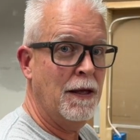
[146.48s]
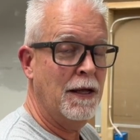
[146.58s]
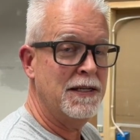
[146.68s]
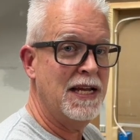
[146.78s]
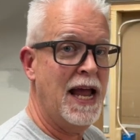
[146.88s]

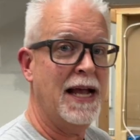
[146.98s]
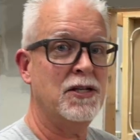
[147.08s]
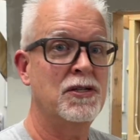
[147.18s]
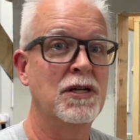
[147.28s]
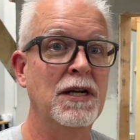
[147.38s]

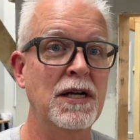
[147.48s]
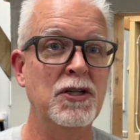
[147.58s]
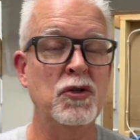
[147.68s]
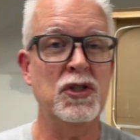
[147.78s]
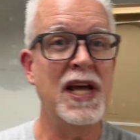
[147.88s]
takes
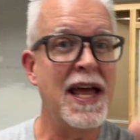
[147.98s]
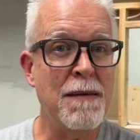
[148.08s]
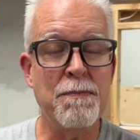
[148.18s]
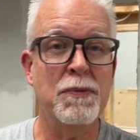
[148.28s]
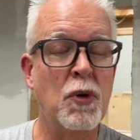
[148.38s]

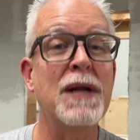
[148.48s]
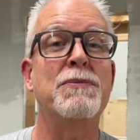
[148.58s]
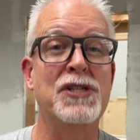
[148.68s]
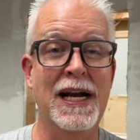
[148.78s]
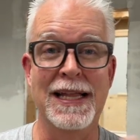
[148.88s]

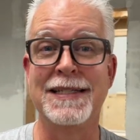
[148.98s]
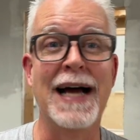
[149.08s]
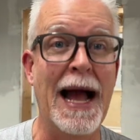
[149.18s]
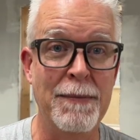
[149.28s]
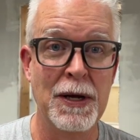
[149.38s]
20% of the
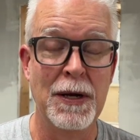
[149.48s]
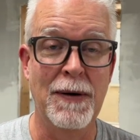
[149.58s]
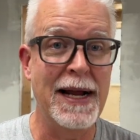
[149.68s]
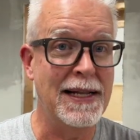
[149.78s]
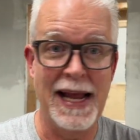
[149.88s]
time,
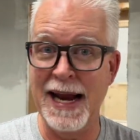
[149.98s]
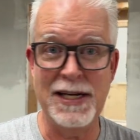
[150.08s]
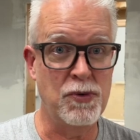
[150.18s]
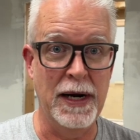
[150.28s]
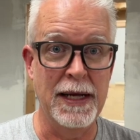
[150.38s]
right?
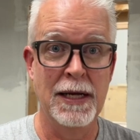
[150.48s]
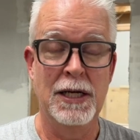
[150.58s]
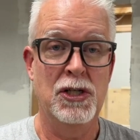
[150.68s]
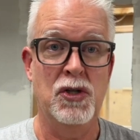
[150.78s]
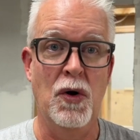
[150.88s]
80-20.
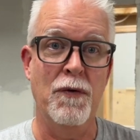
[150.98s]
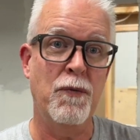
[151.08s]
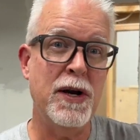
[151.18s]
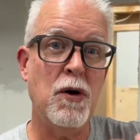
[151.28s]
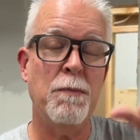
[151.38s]
So if
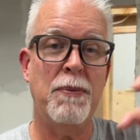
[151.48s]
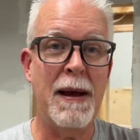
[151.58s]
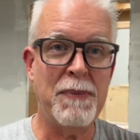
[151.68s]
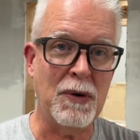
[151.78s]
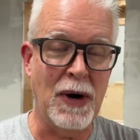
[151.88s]
we don't
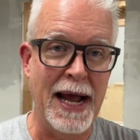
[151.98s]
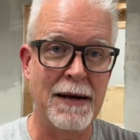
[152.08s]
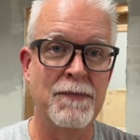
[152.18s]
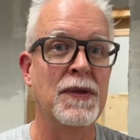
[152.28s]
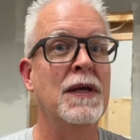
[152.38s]
prep it right,
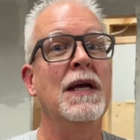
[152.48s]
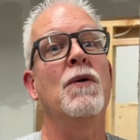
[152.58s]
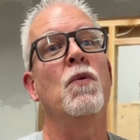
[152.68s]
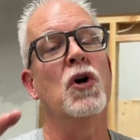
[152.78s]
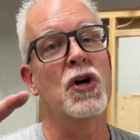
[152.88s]

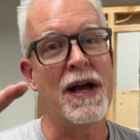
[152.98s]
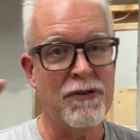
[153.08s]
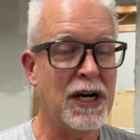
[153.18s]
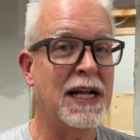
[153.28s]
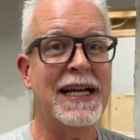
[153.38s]
we're never
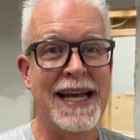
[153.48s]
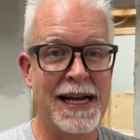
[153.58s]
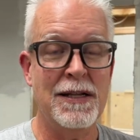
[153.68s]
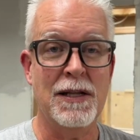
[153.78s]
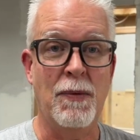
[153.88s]
gonna
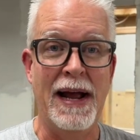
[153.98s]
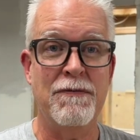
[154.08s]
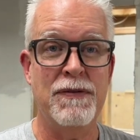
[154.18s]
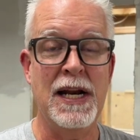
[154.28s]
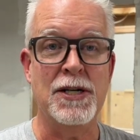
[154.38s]
get the right
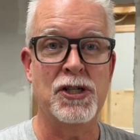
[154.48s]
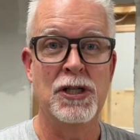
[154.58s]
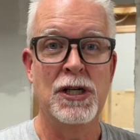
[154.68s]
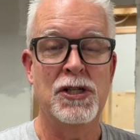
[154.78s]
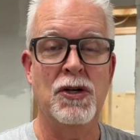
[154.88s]
finish.
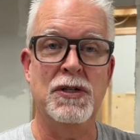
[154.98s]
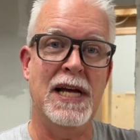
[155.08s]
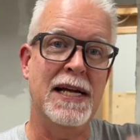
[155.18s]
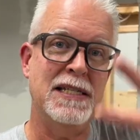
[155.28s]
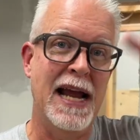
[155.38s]
So it
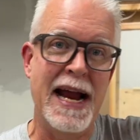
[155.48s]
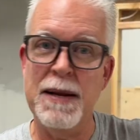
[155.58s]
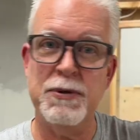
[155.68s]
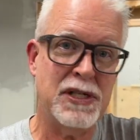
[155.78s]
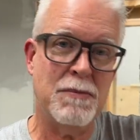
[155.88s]
takes
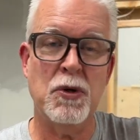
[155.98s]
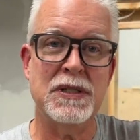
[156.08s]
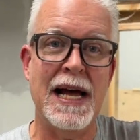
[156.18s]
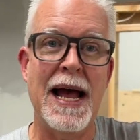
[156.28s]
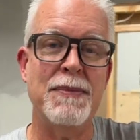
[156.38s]
80% more
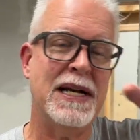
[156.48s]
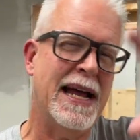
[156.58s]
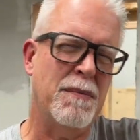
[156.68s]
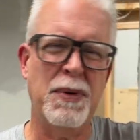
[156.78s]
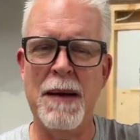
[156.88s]
time to kind
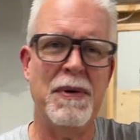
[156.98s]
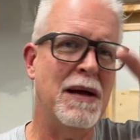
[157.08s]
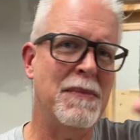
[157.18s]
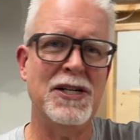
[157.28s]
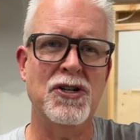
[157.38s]
of prep it,
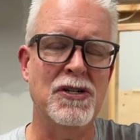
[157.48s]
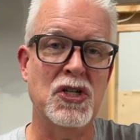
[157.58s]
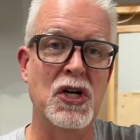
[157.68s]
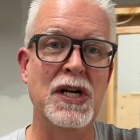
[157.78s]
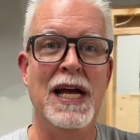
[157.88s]
make sure it's
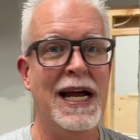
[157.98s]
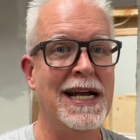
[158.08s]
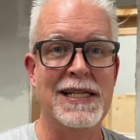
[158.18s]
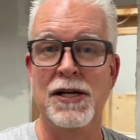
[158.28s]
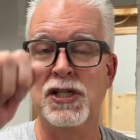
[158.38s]
good,
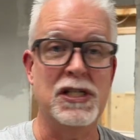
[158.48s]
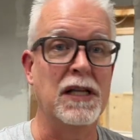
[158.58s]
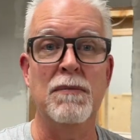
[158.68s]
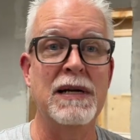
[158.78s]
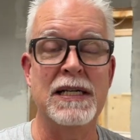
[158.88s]
and then just a
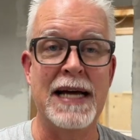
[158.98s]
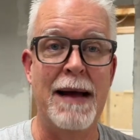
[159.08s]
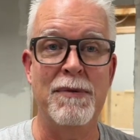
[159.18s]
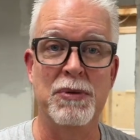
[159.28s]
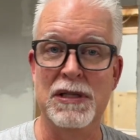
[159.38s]
little bit of time
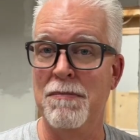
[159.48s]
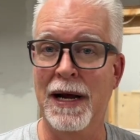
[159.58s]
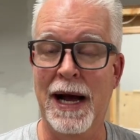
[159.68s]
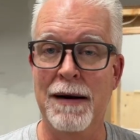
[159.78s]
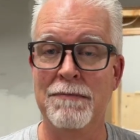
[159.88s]
to put the mud
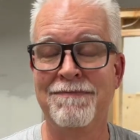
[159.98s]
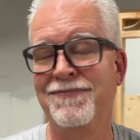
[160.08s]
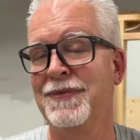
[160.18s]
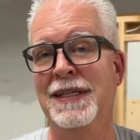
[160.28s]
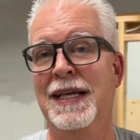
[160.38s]
on.
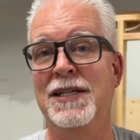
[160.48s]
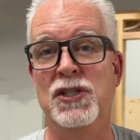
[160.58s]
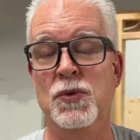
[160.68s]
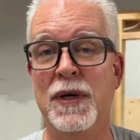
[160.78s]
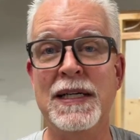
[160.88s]
That's
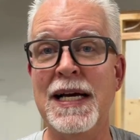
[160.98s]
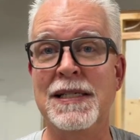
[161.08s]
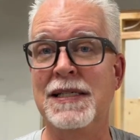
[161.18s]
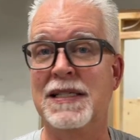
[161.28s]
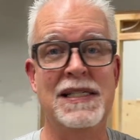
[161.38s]
just what it
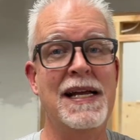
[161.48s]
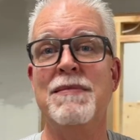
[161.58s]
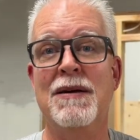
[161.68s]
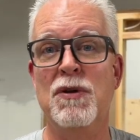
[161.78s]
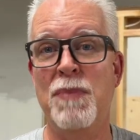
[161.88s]
does. It's the same
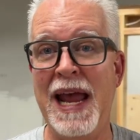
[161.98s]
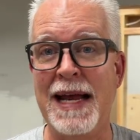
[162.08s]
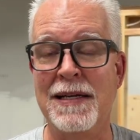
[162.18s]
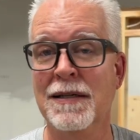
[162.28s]
thing with paint.